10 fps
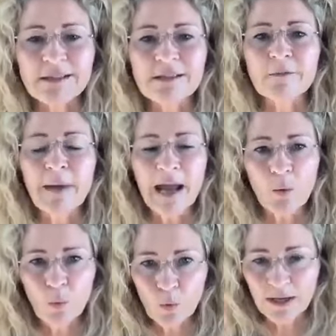So if I'm
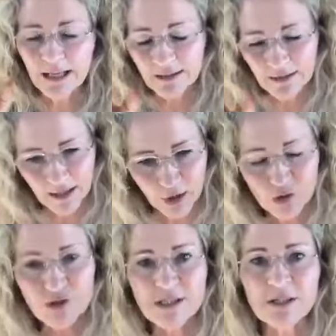out walking in the
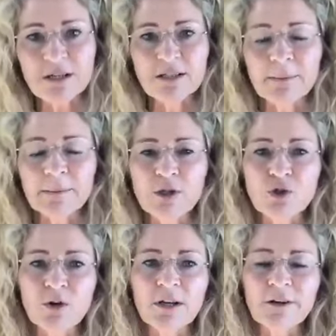countryside, I'm enjoying.